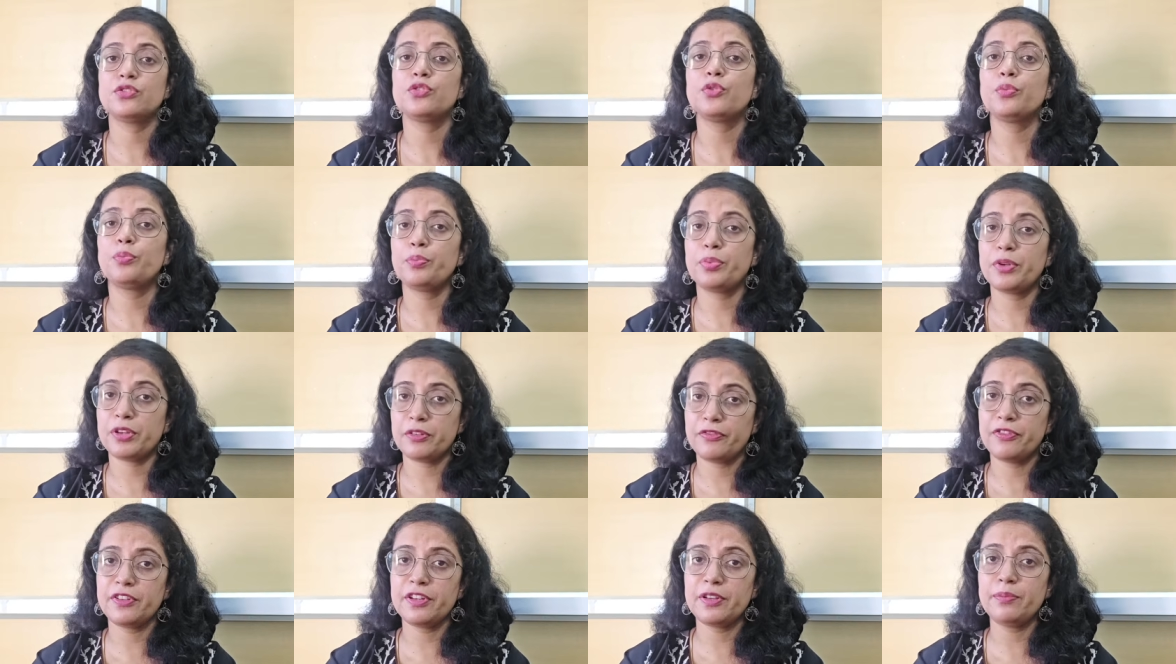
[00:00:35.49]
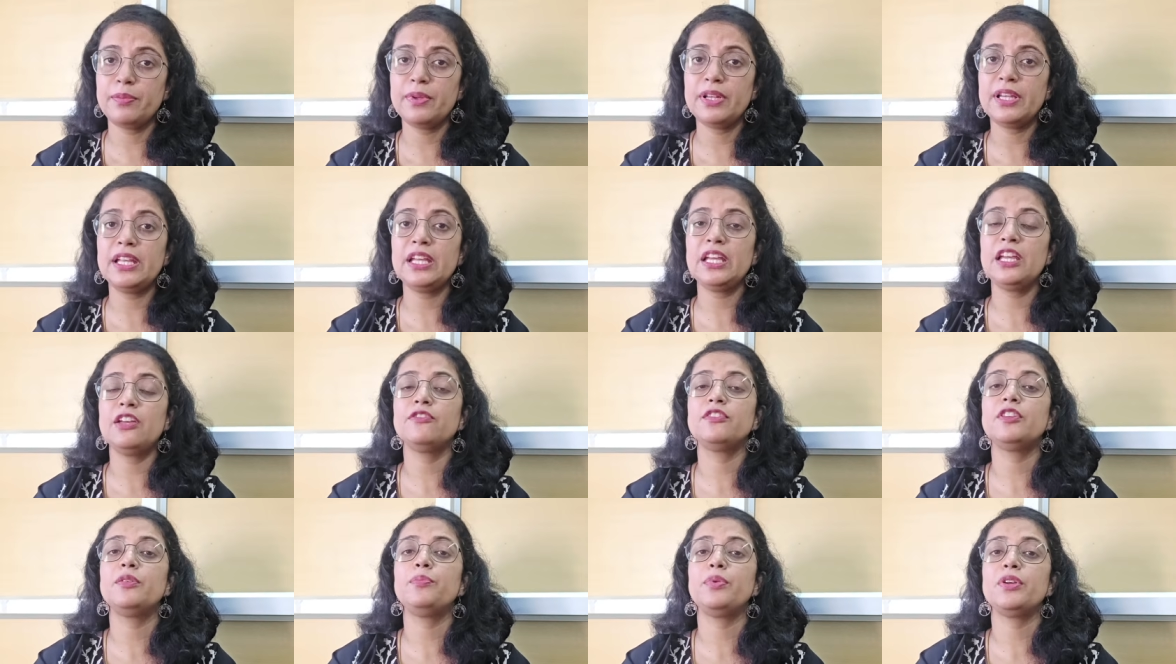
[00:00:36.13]
So
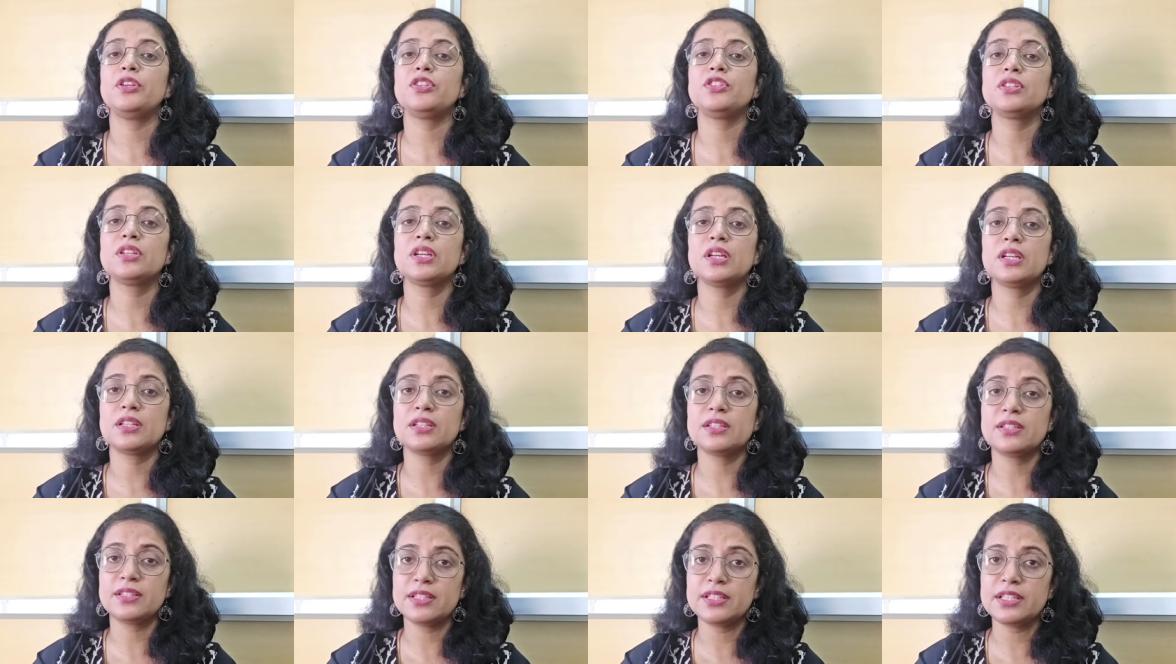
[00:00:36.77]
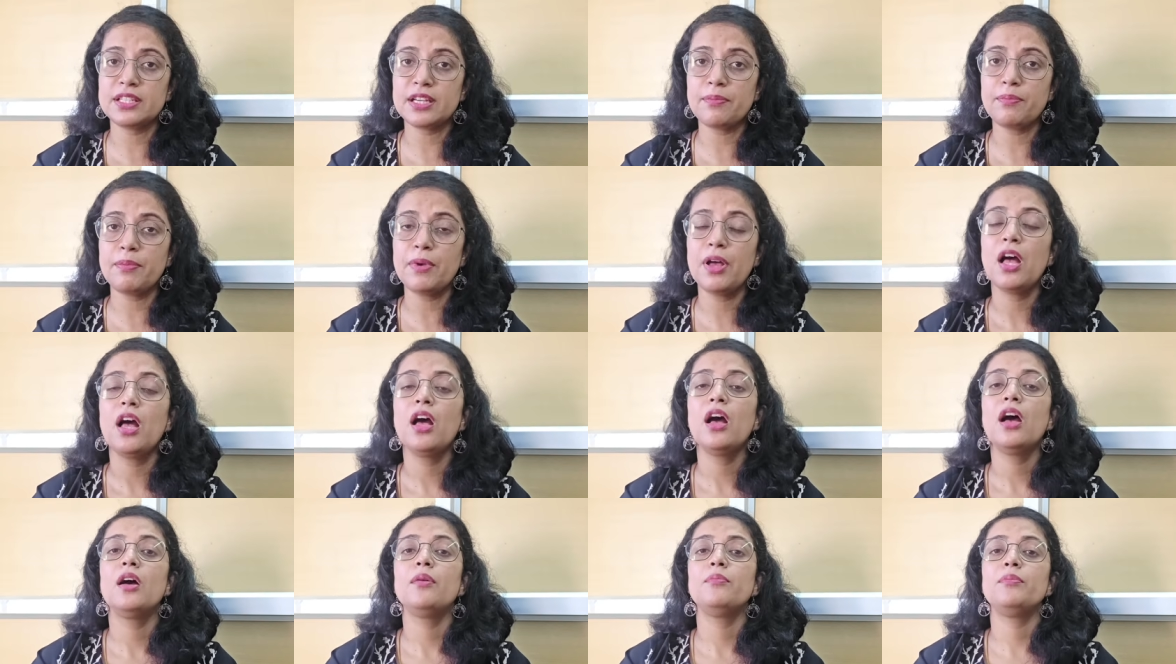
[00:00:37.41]
preferably if the patient can sit up,
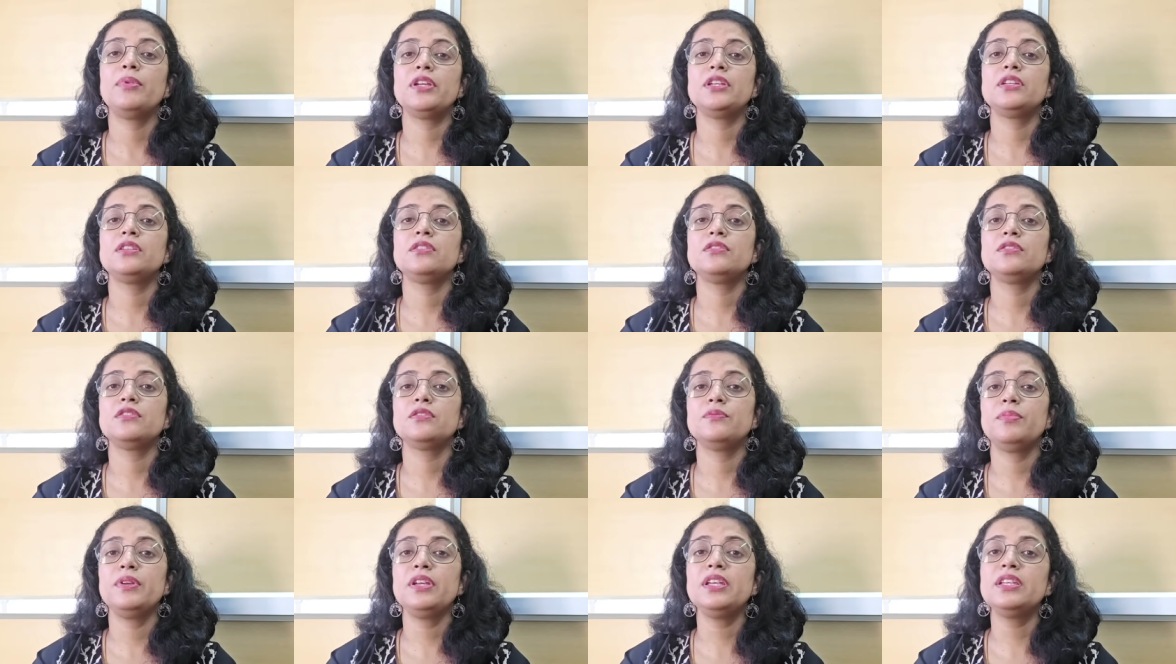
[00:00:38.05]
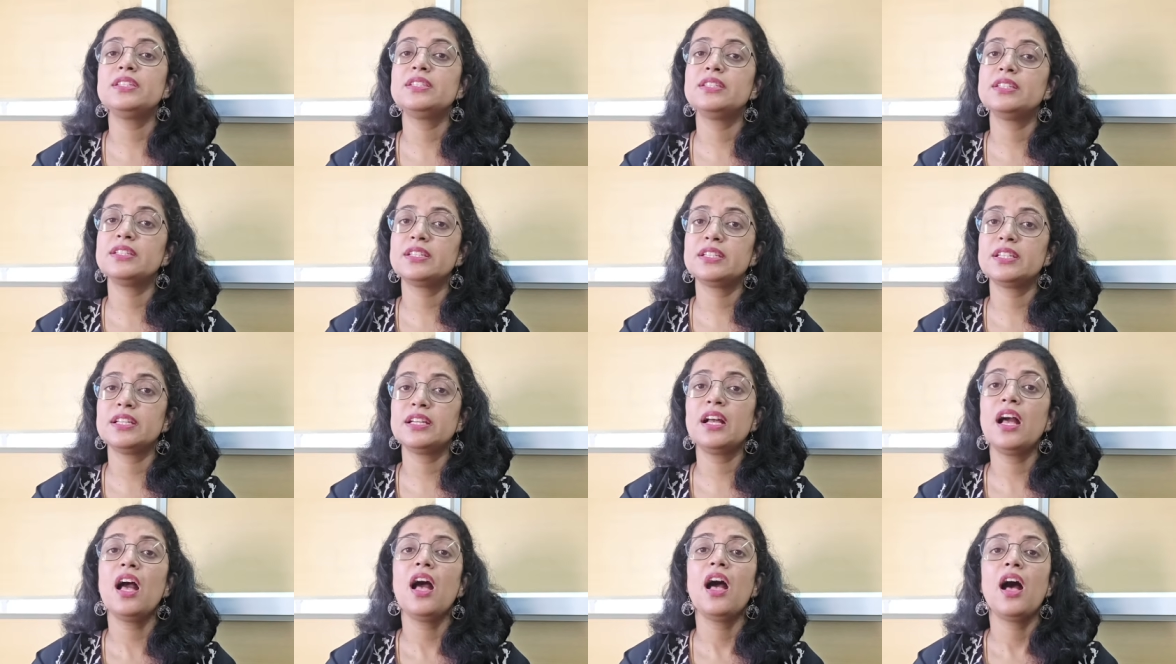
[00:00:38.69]
patient should be
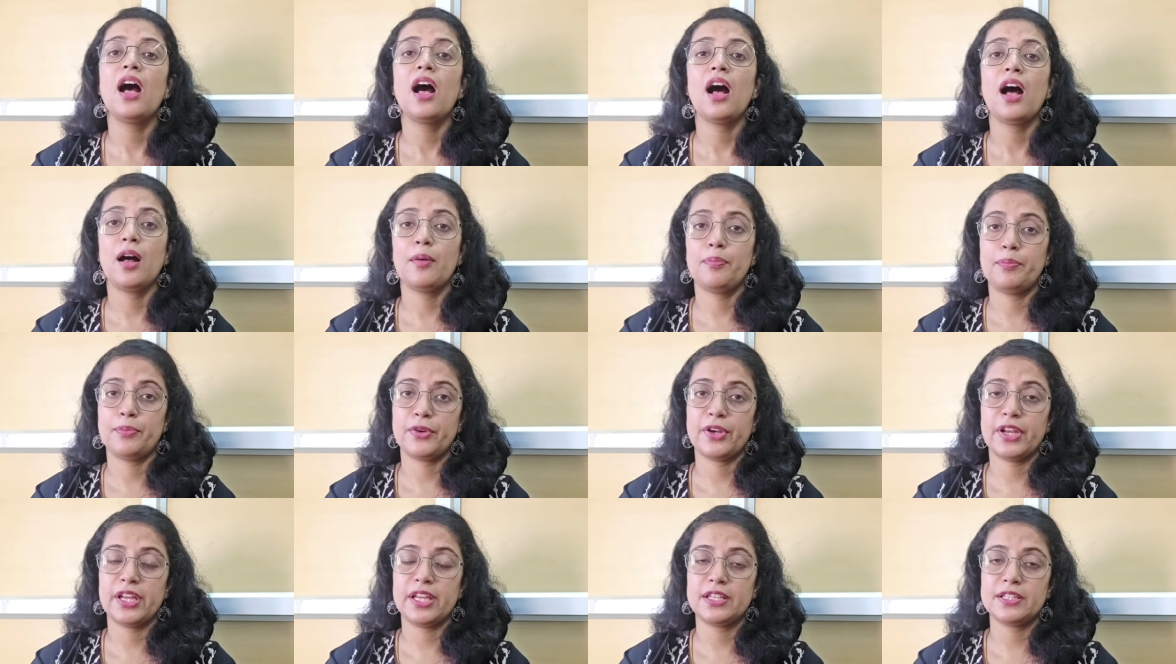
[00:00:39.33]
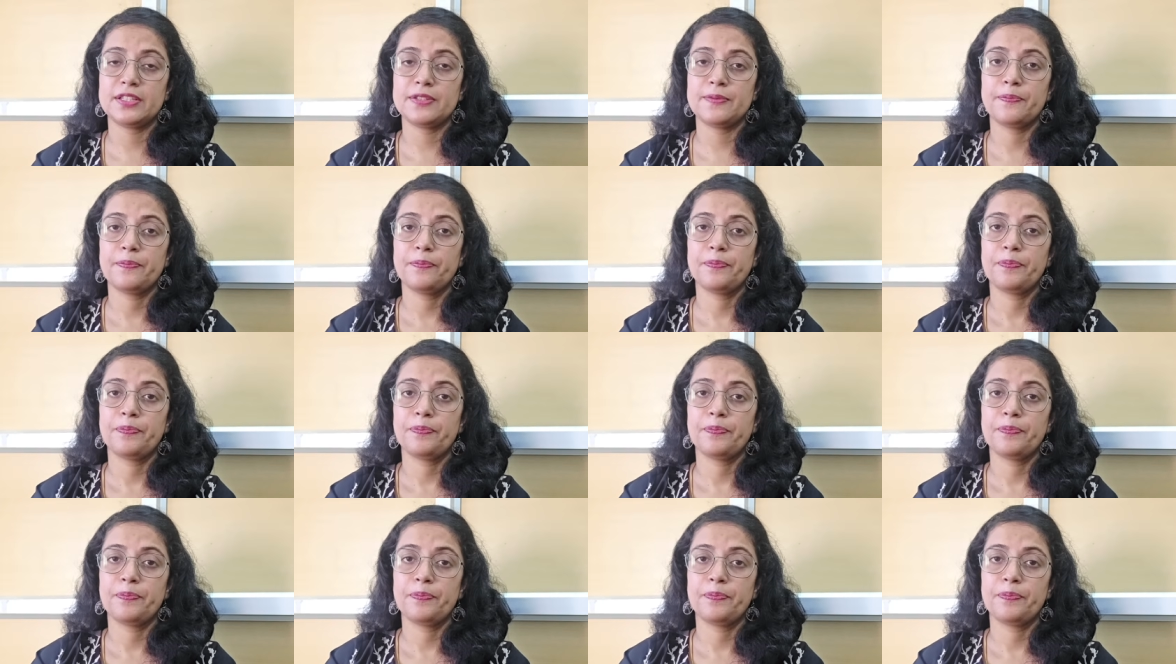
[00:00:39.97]
sitting upright.